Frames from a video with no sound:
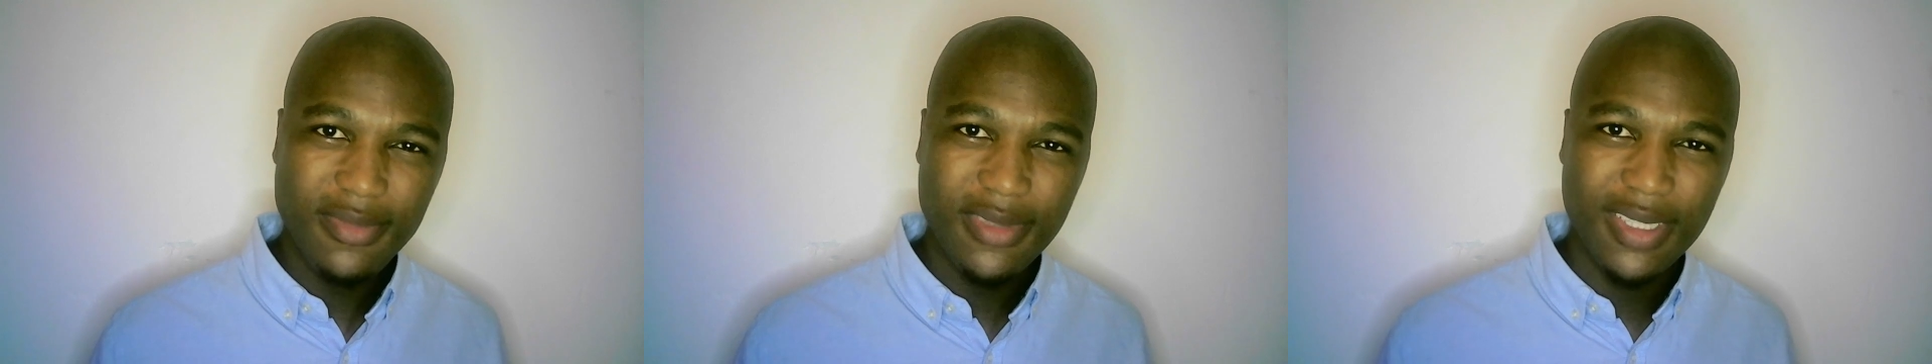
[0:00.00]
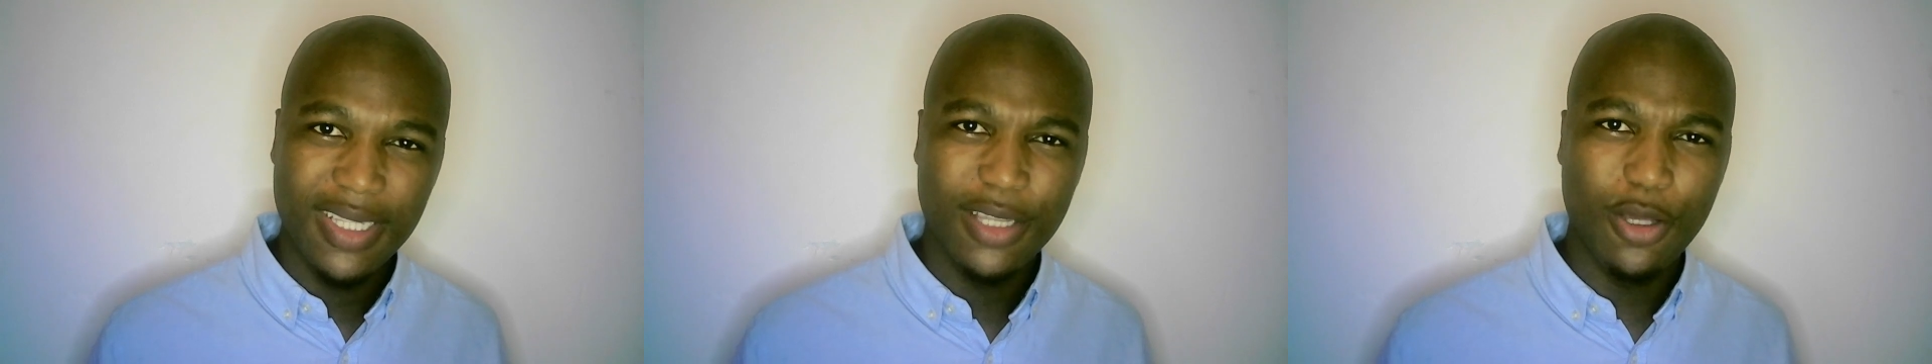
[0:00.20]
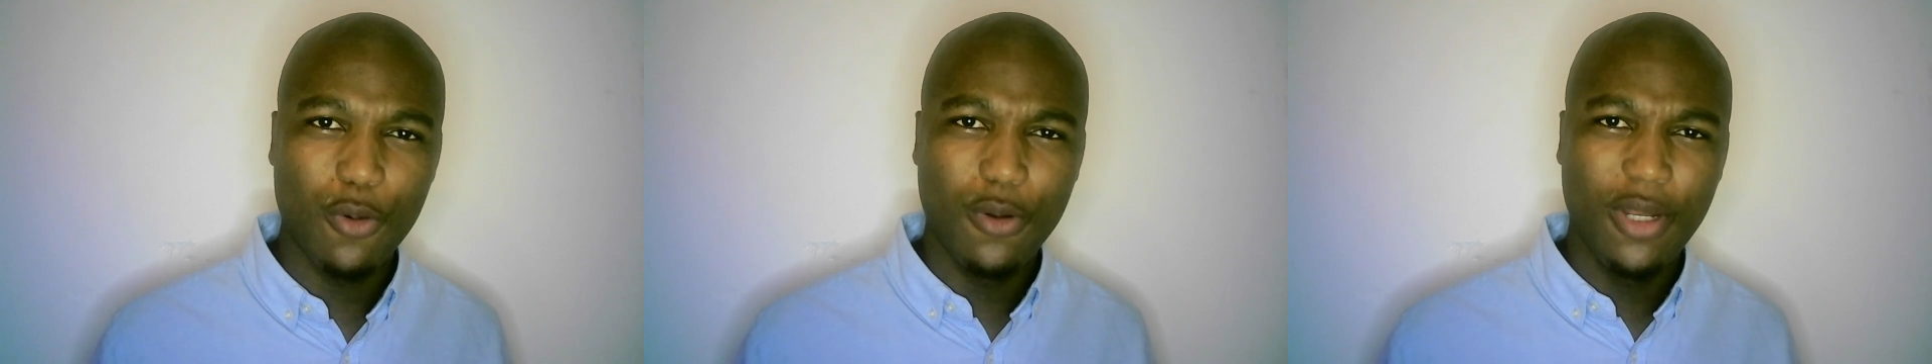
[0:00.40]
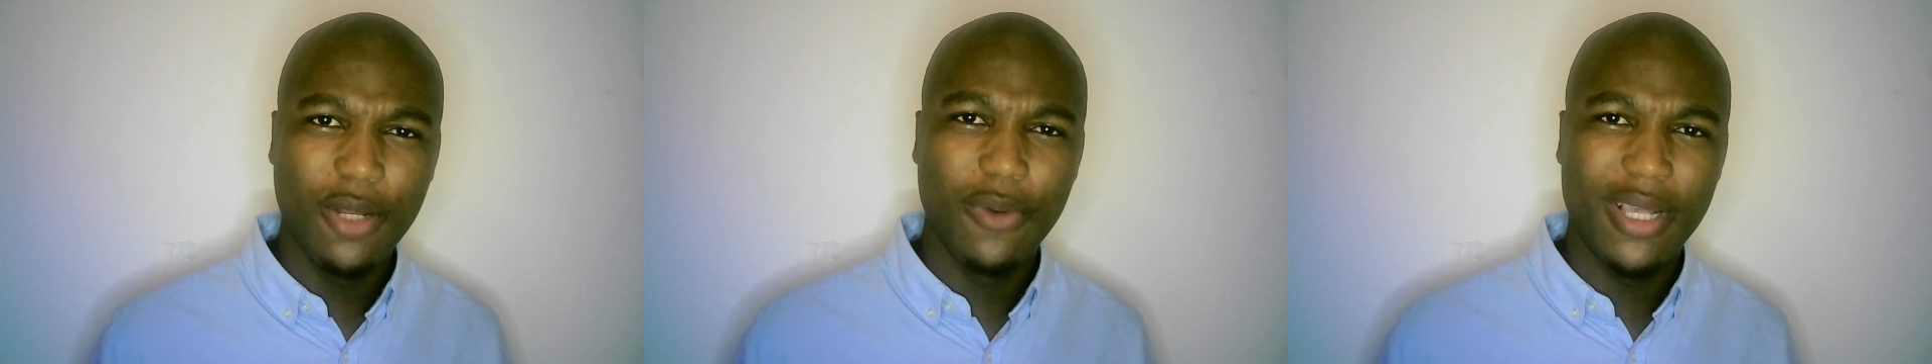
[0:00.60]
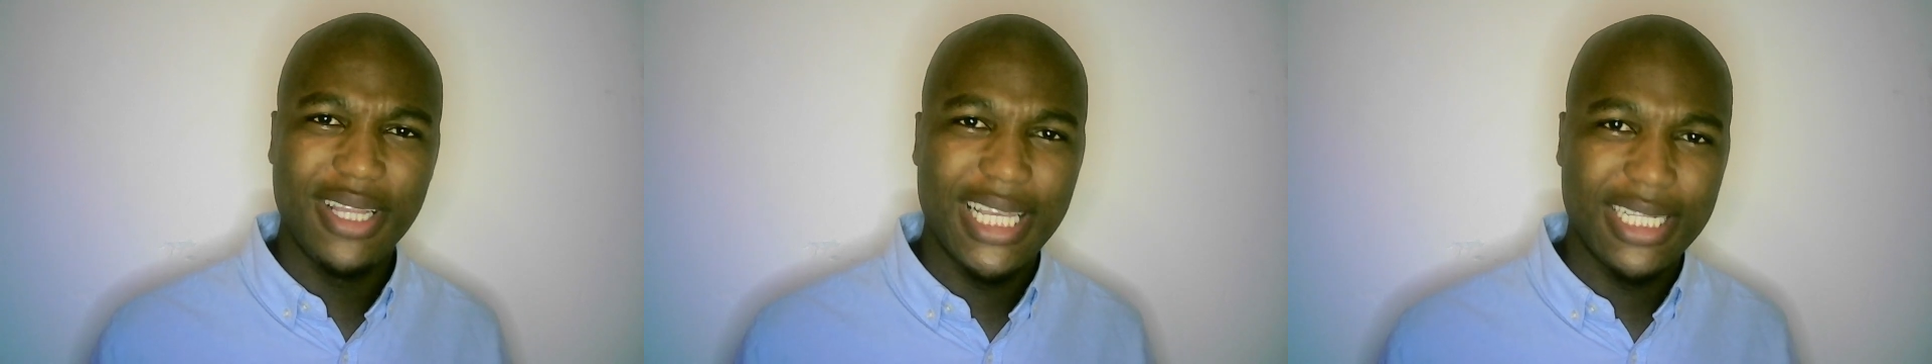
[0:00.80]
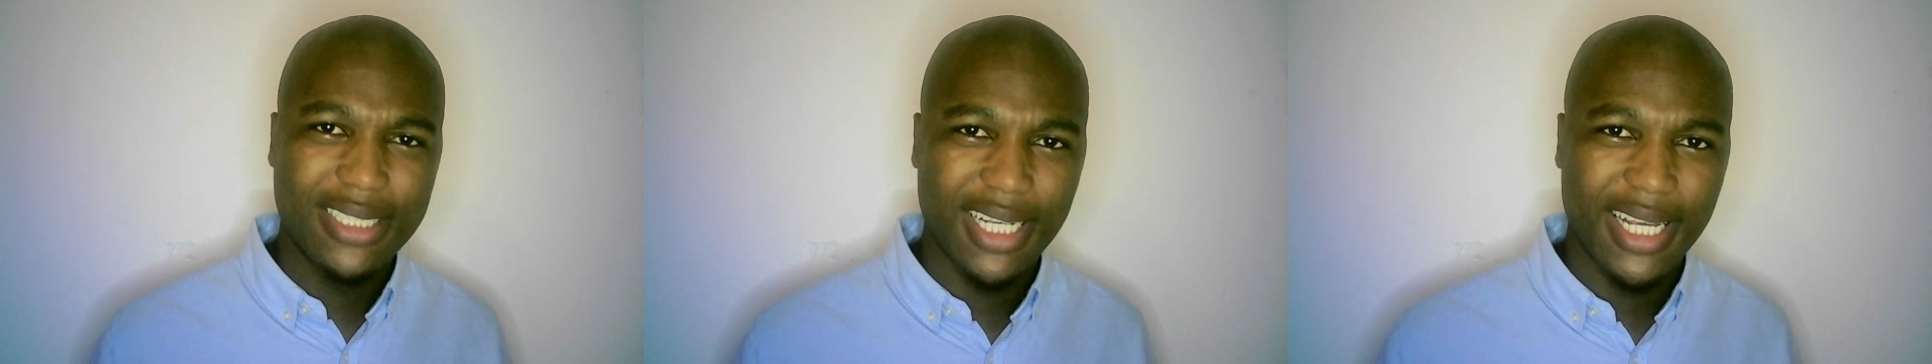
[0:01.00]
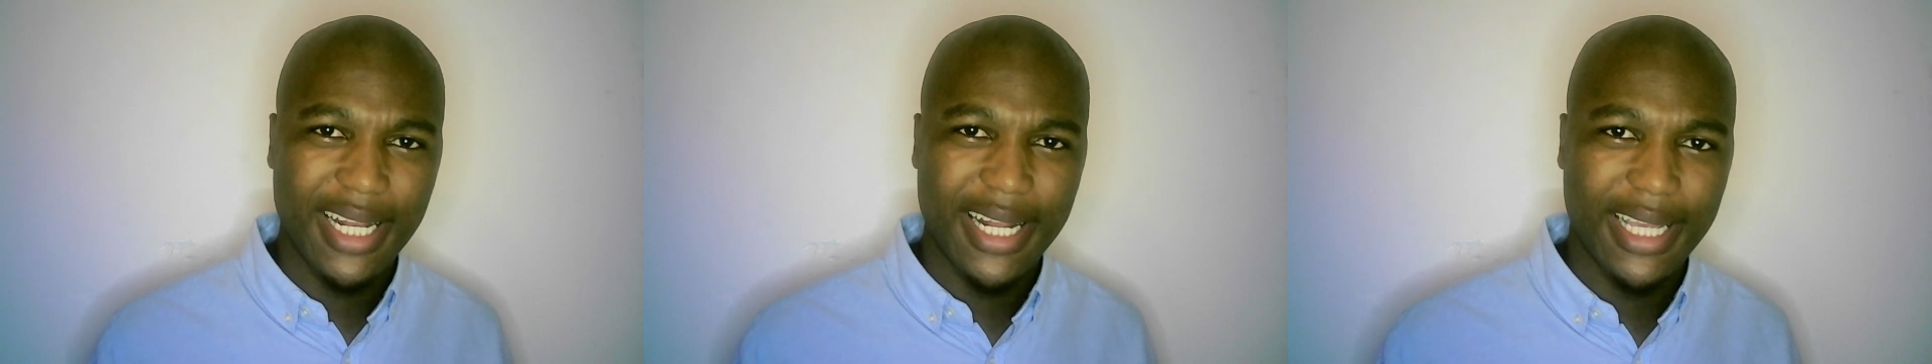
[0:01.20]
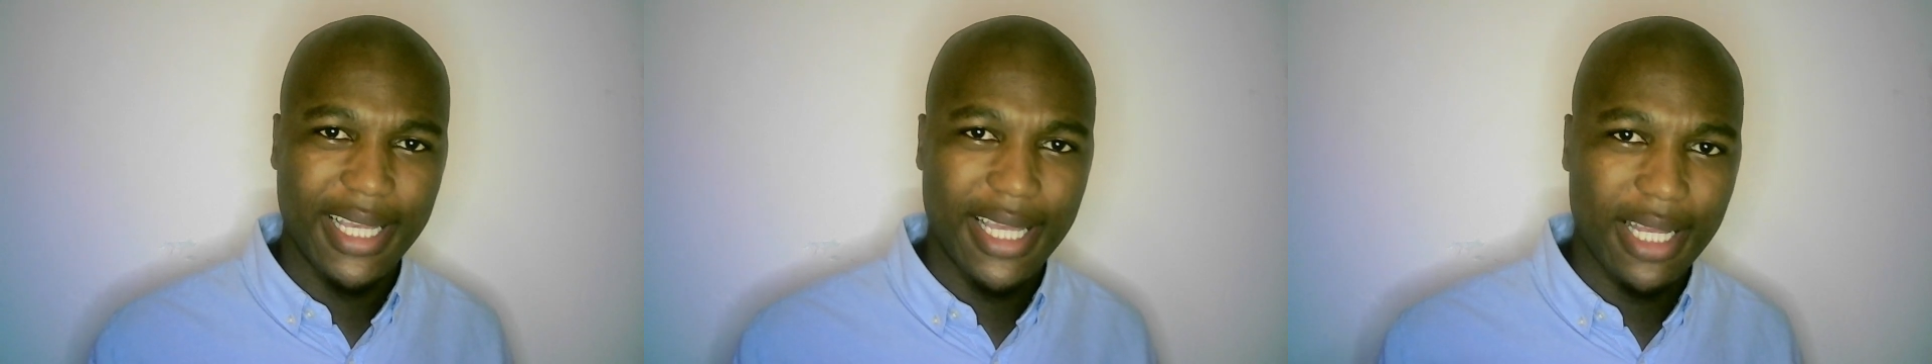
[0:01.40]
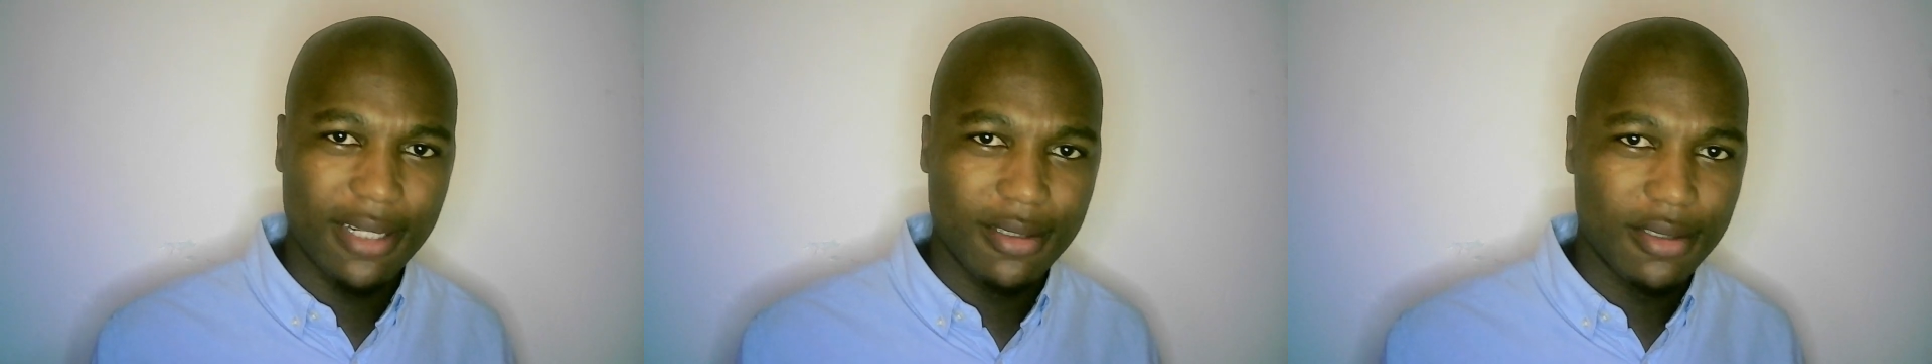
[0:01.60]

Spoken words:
The only way that you're going to get